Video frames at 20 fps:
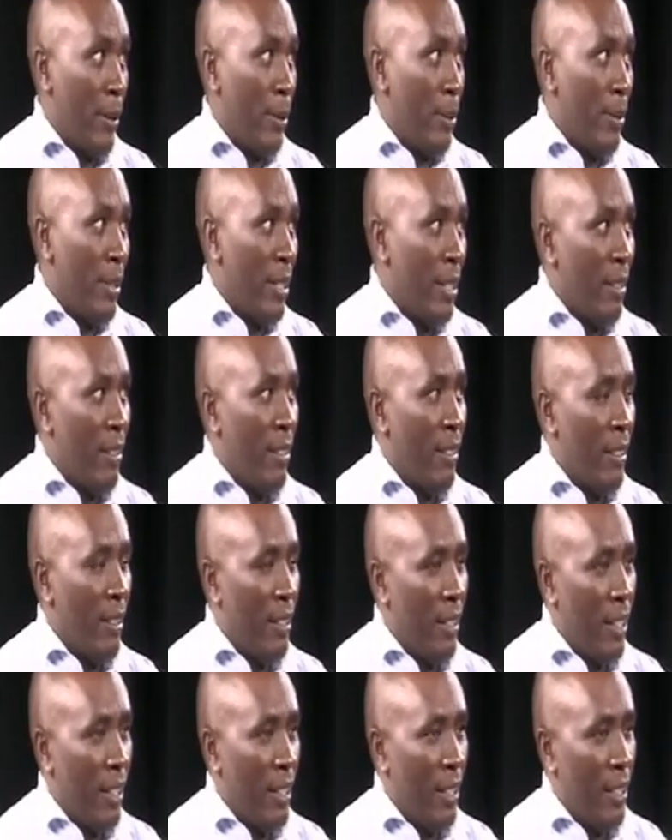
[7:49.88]
good
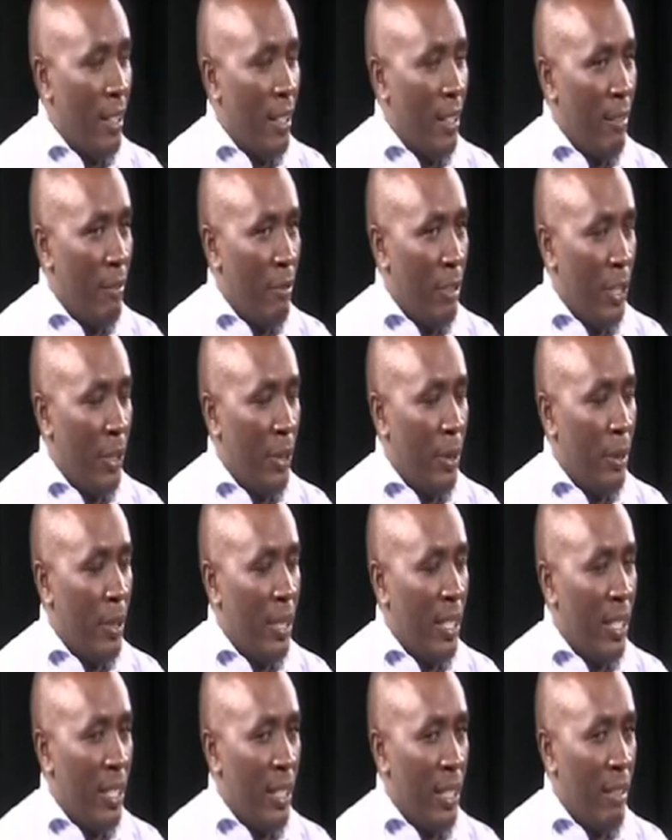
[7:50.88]
and very good
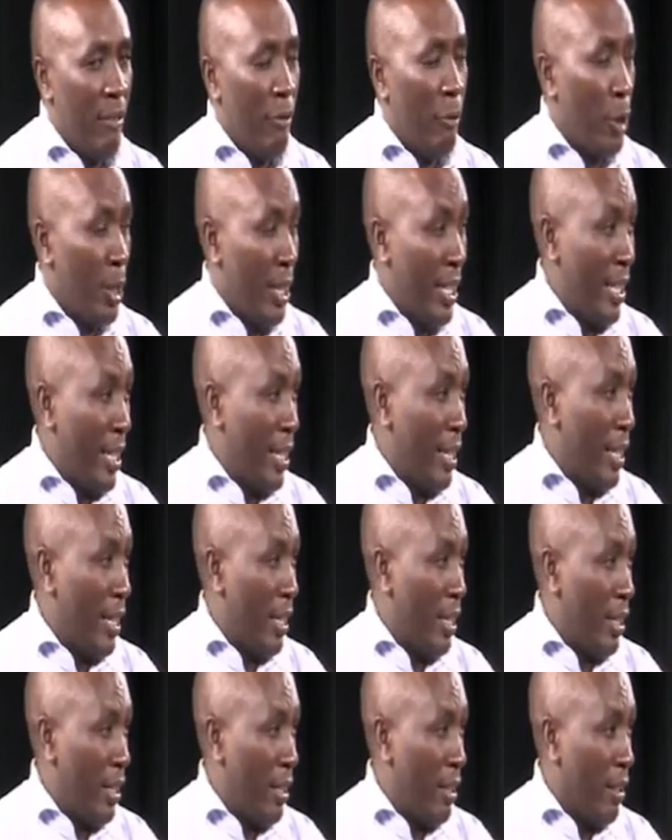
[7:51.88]
in folic
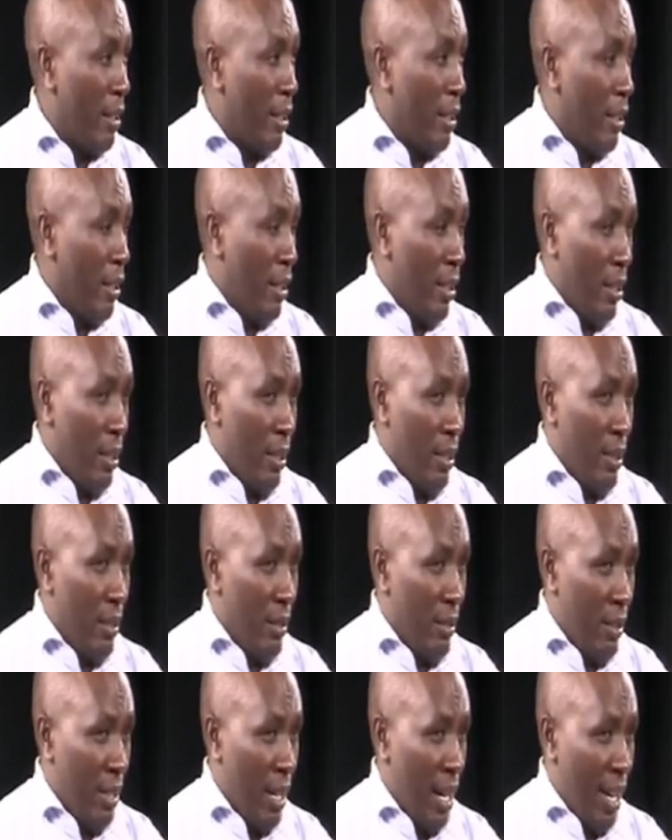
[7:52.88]
and
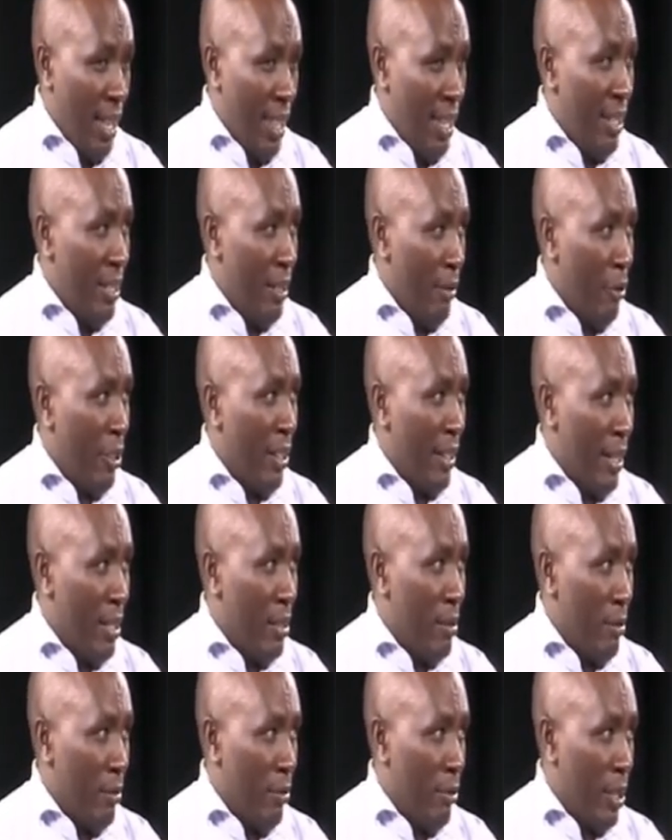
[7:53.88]
other different
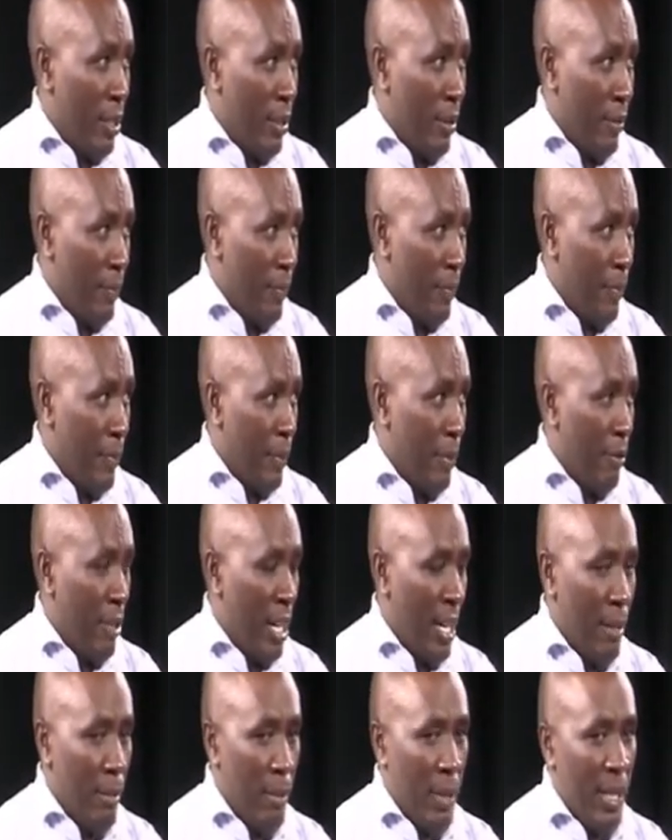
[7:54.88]
kinds of
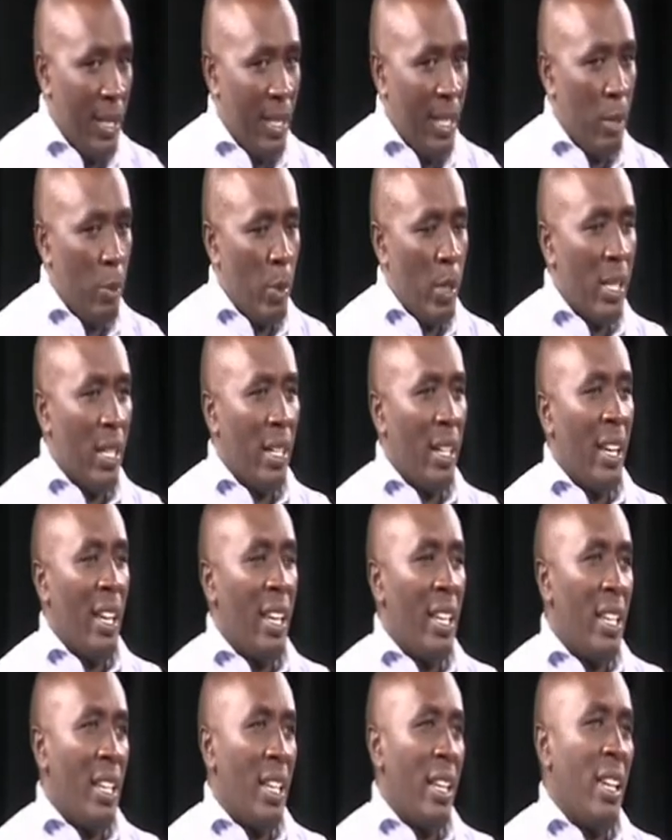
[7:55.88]
vitamins,
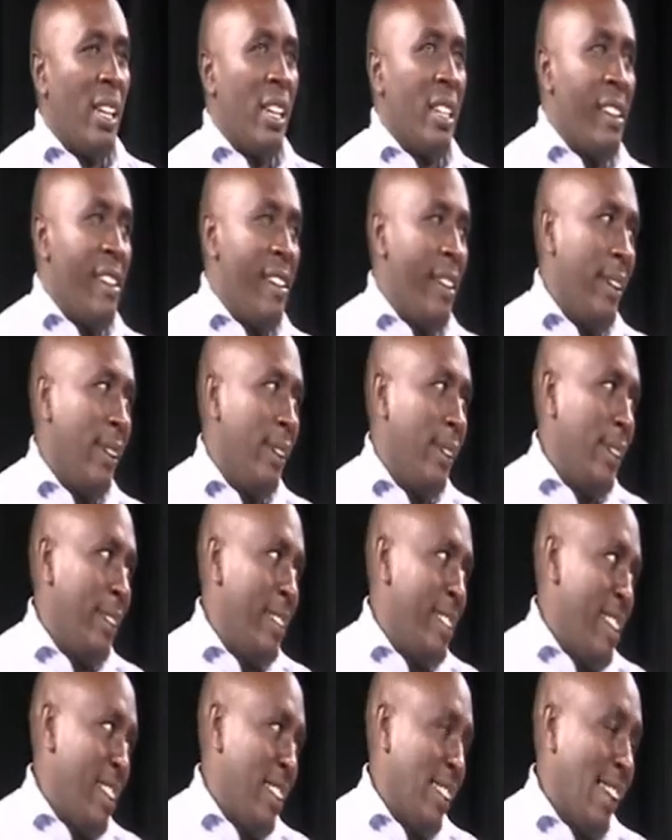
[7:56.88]
especially A, D,
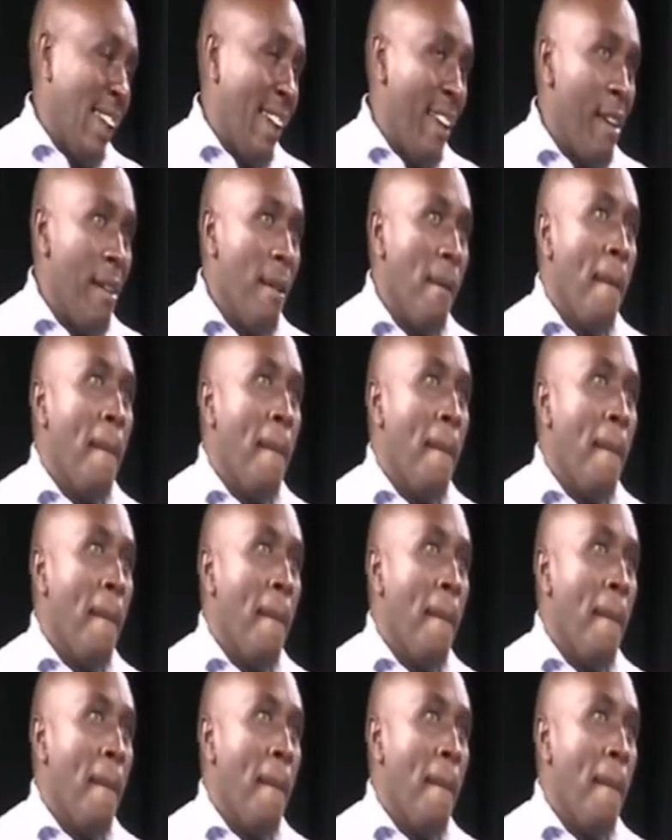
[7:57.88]
E, and K.